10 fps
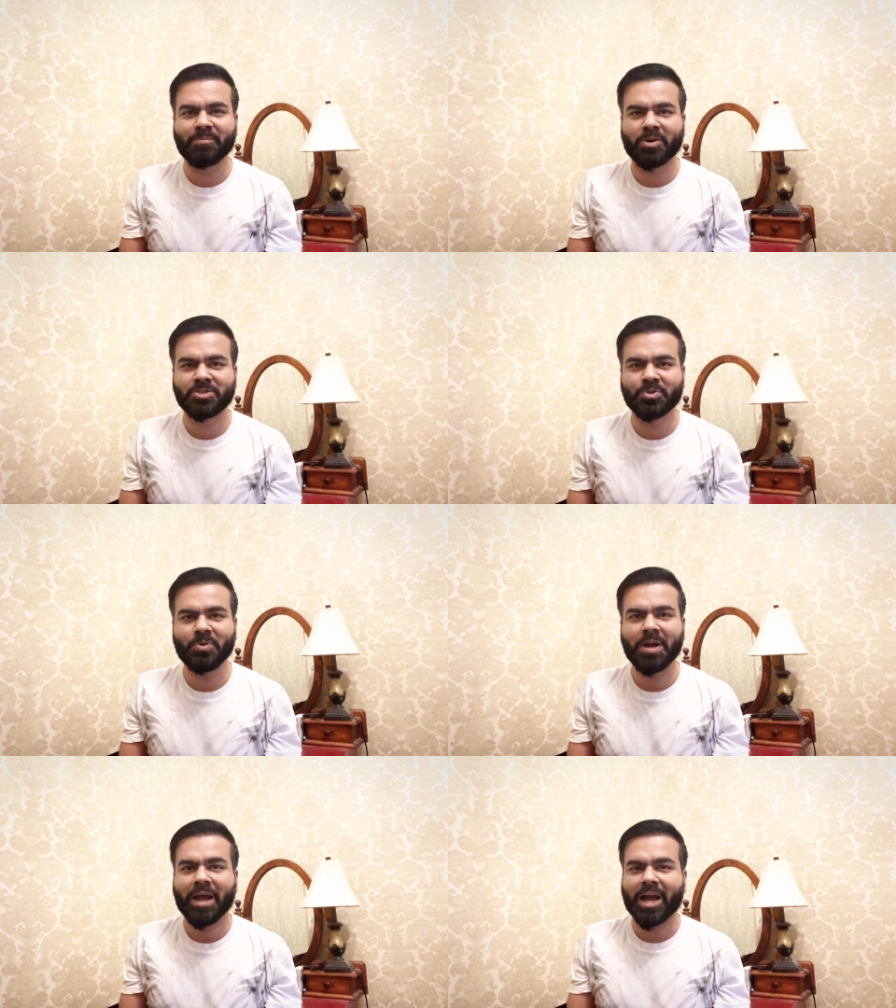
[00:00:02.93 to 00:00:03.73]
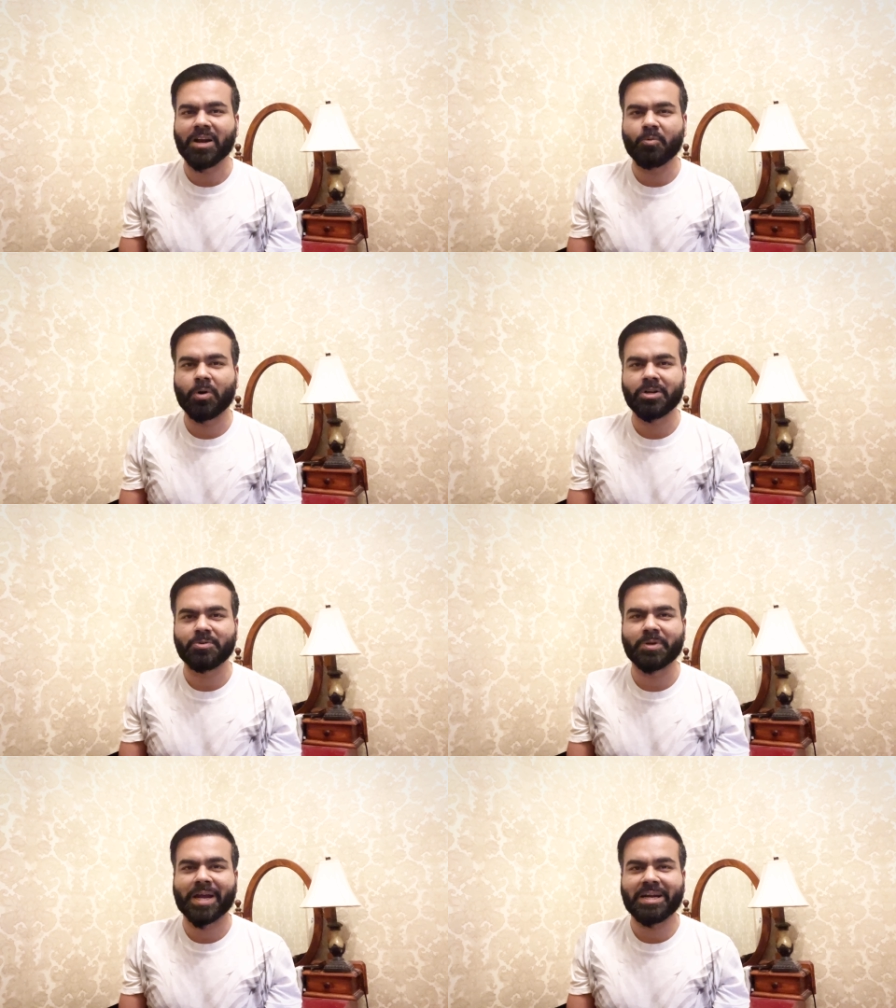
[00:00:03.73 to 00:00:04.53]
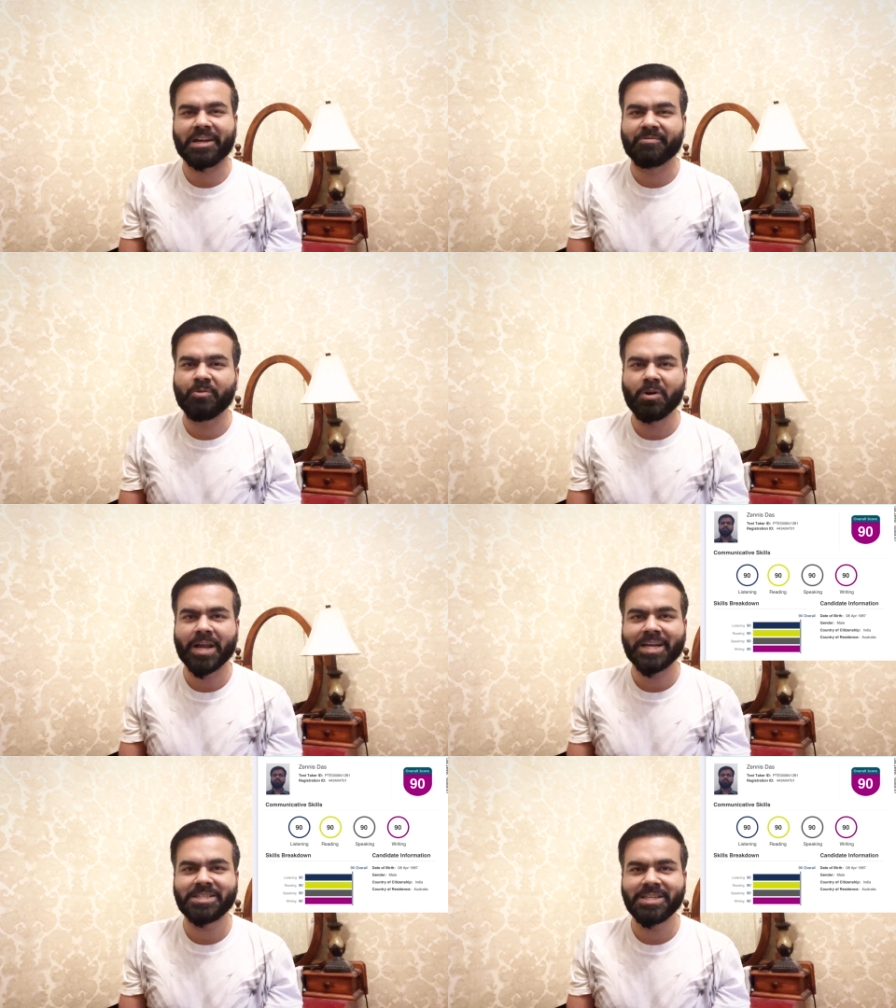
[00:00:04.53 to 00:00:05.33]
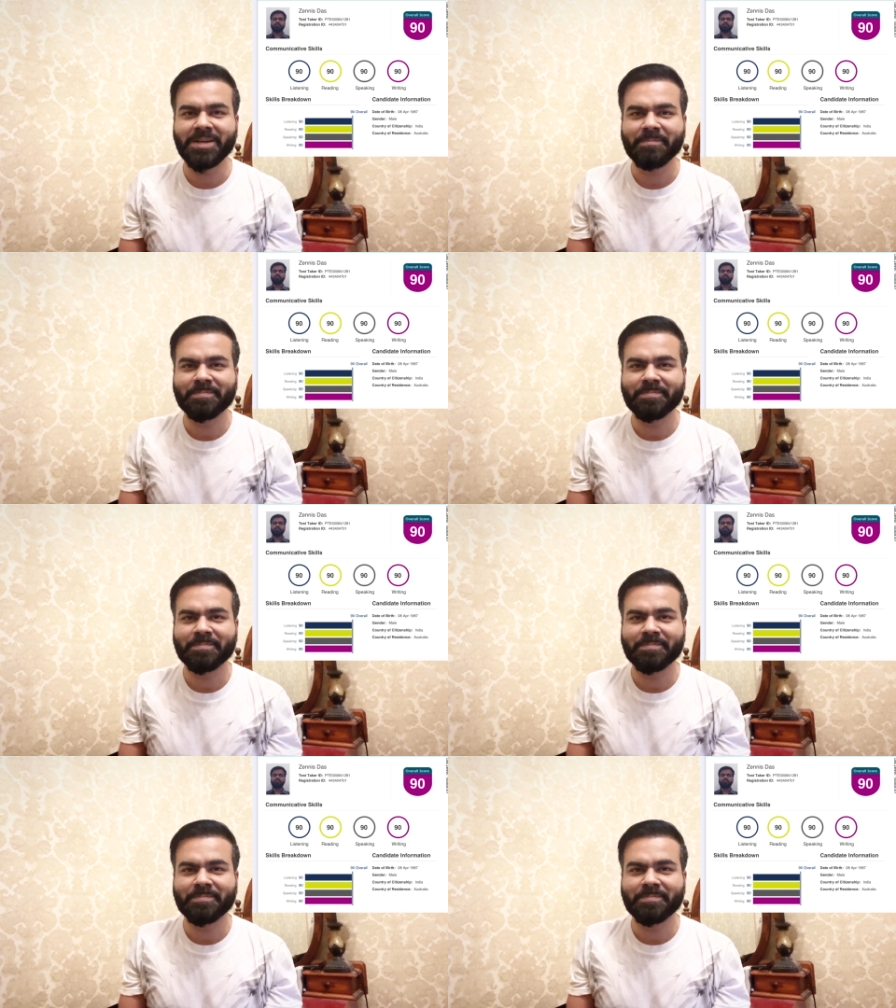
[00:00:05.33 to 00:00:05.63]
module and want to get a full 90?